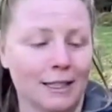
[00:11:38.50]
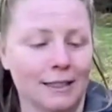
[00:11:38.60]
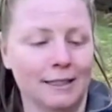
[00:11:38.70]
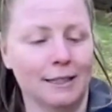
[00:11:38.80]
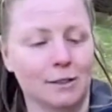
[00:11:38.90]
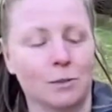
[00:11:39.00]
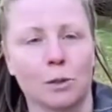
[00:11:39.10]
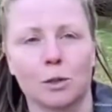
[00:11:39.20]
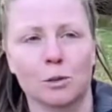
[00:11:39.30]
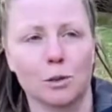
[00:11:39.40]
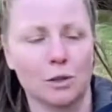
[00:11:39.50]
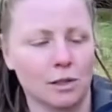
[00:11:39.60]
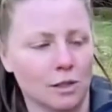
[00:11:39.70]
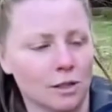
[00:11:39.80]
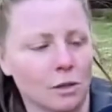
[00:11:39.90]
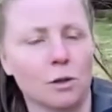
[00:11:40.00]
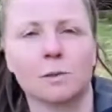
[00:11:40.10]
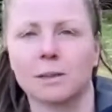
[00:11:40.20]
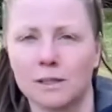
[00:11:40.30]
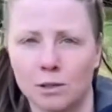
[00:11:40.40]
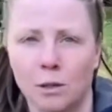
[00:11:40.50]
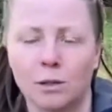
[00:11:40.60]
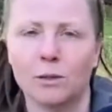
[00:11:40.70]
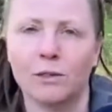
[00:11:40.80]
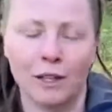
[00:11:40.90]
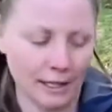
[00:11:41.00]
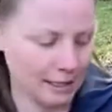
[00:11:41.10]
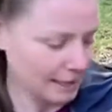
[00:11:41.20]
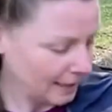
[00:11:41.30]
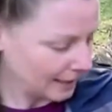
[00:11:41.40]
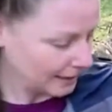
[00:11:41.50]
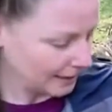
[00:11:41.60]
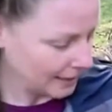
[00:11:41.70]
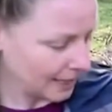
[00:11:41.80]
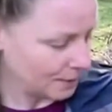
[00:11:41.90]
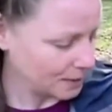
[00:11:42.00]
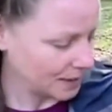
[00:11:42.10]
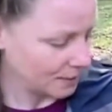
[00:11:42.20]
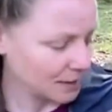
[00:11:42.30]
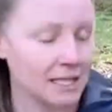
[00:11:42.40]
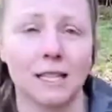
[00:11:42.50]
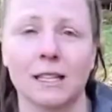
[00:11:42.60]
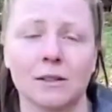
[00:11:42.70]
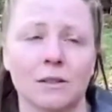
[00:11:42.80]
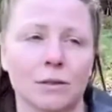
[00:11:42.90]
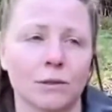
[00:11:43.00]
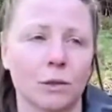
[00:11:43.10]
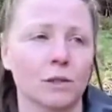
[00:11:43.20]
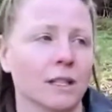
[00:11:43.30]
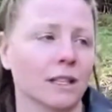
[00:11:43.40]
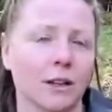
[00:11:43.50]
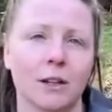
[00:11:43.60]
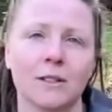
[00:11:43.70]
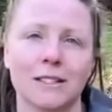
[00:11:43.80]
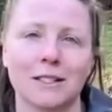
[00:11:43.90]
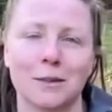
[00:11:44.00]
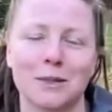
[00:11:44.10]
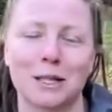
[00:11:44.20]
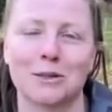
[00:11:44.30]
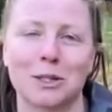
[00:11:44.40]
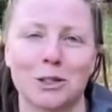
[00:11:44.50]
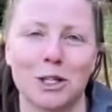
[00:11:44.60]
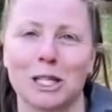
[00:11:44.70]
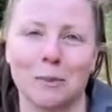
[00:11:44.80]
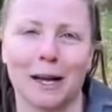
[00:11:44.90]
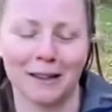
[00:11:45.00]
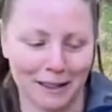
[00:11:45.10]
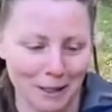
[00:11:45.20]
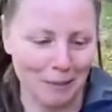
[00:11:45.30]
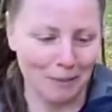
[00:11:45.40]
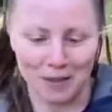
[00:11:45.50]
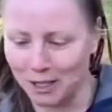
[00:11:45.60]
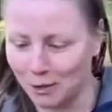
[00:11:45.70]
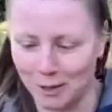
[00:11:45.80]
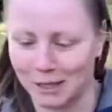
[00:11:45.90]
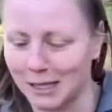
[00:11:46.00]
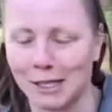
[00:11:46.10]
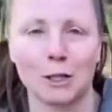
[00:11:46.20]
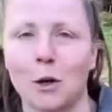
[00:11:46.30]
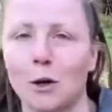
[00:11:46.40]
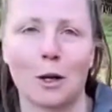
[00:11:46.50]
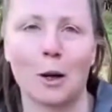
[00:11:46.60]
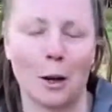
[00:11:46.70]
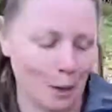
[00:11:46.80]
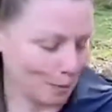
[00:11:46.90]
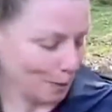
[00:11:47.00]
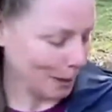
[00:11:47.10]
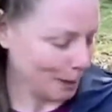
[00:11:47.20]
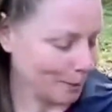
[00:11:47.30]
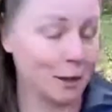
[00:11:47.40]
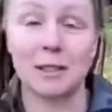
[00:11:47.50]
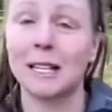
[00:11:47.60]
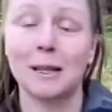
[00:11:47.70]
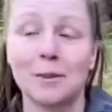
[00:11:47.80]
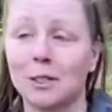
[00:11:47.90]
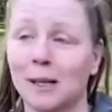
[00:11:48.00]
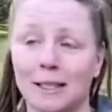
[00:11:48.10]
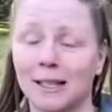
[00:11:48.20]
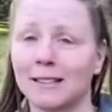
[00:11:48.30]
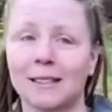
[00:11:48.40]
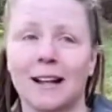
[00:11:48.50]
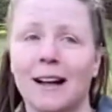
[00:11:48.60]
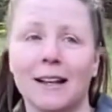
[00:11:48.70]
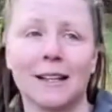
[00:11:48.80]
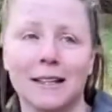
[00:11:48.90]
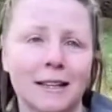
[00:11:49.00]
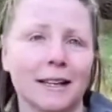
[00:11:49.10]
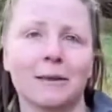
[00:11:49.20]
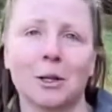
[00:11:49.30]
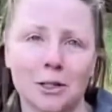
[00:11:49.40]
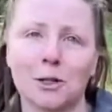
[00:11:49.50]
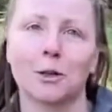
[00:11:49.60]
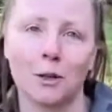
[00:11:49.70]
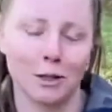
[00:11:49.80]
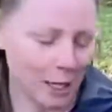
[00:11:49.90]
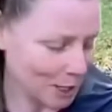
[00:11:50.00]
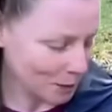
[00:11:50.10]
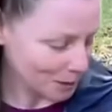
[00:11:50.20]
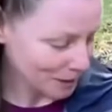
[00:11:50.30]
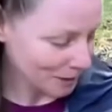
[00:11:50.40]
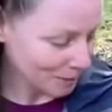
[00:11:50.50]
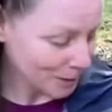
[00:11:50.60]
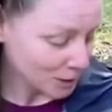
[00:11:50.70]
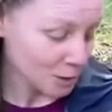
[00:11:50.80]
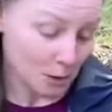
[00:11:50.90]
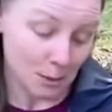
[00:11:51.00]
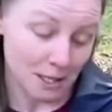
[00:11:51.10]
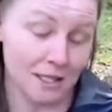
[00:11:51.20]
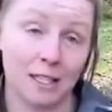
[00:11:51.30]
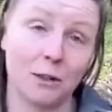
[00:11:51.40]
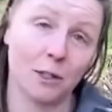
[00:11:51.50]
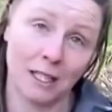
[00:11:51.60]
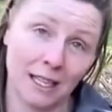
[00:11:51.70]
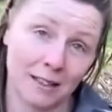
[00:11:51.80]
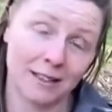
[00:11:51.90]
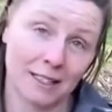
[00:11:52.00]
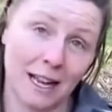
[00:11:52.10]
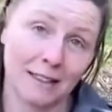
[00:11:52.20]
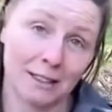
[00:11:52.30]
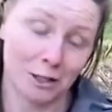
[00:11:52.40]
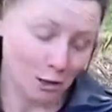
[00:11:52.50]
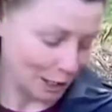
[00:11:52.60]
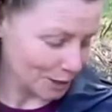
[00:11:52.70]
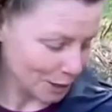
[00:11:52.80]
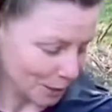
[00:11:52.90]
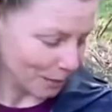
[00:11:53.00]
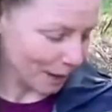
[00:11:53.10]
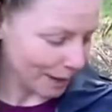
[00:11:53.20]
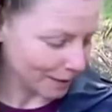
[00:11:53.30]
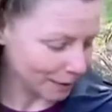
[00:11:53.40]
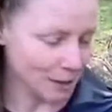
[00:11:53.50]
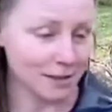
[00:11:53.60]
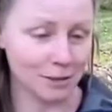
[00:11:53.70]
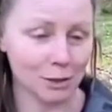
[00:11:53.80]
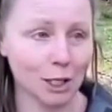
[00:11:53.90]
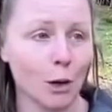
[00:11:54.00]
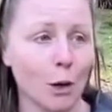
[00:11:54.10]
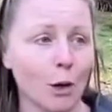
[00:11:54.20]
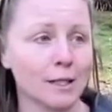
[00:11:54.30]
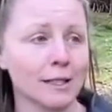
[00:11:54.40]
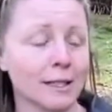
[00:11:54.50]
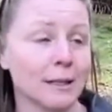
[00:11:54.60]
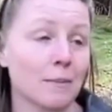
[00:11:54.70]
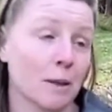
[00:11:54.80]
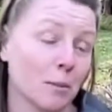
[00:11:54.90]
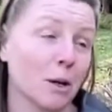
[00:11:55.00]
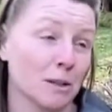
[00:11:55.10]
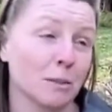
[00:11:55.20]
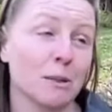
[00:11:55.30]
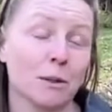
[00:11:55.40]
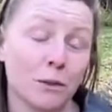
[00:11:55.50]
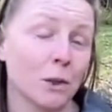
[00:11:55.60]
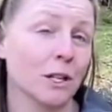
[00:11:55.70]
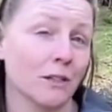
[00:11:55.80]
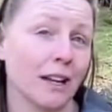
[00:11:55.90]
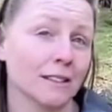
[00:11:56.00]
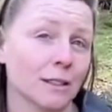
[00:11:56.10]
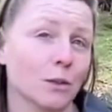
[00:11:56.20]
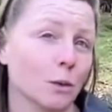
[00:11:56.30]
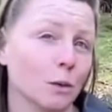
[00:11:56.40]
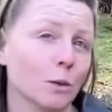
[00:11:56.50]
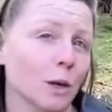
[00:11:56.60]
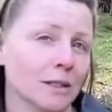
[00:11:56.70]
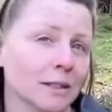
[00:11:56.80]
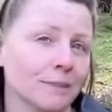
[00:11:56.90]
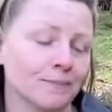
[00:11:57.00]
and then what it will do is the salts will dissolve, and then it keeps the materials from floating around. And sometimes when you drain the bath, you know, that can clog up, but other times you might like to lie in amongst all the herbs. So it's up to yourself. You can either decant it straight into your bath once it's really hot, possibly before you've added the cold water.